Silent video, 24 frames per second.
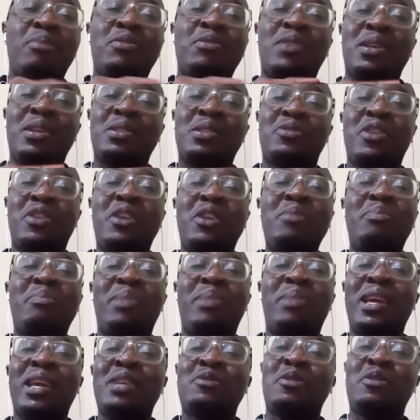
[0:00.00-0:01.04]
transferring
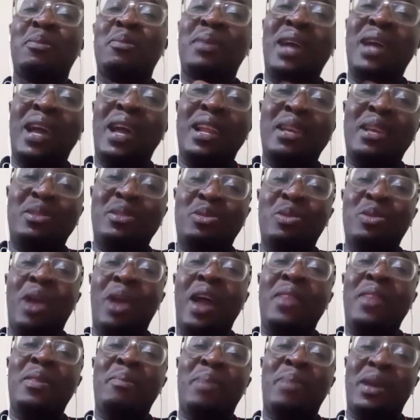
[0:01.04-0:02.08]
players from Ghana to
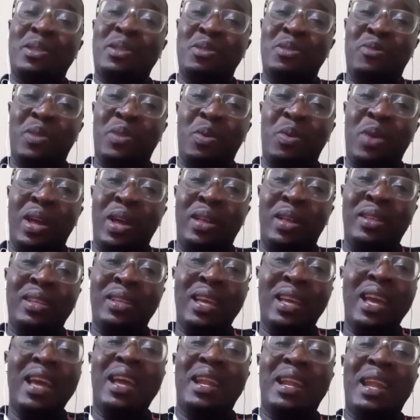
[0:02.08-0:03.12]
other parts of the world.
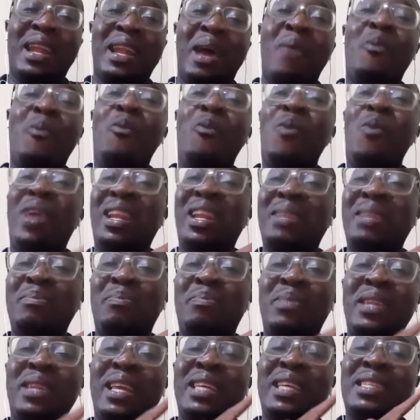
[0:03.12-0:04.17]
Now, when
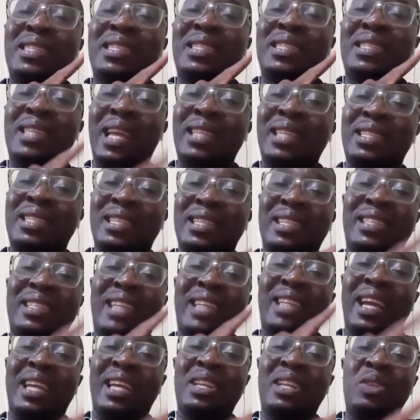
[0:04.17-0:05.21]
they start
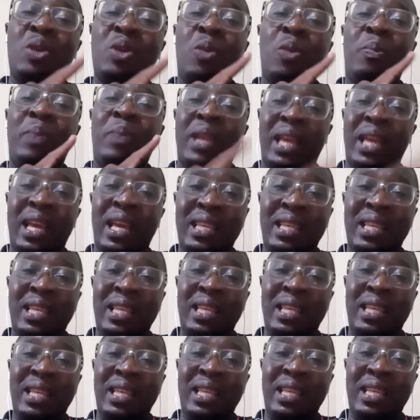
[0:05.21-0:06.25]
tagging your players
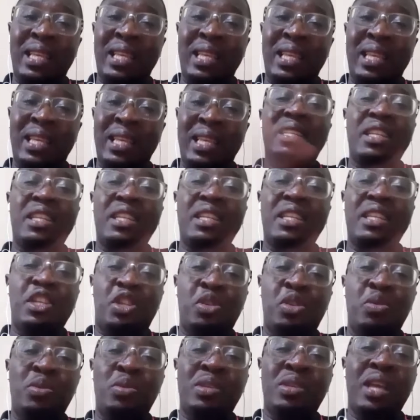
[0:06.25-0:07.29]
with betting
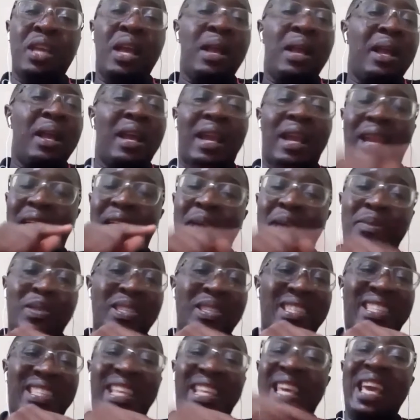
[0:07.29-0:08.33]
issues, clubs
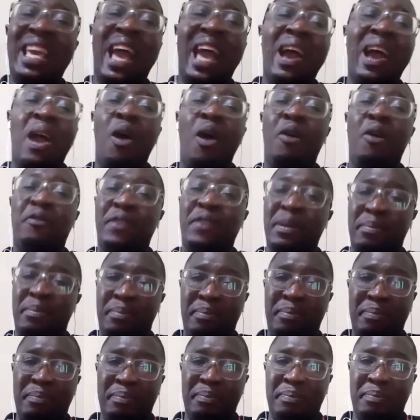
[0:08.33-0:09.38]
stay off them.
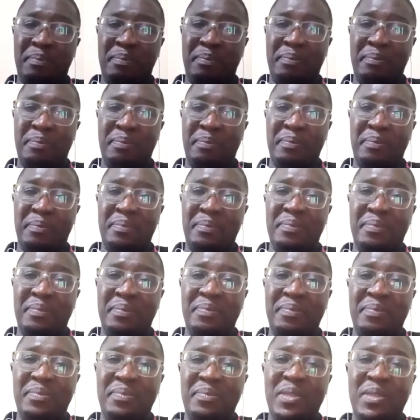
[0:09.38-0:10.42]

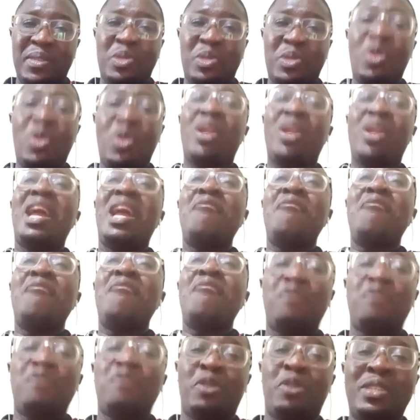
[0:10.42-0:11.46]
So on every
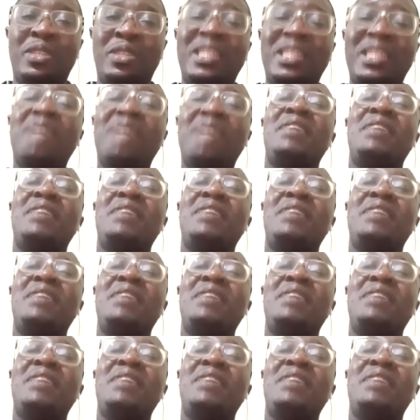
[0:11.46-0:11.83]
front, if the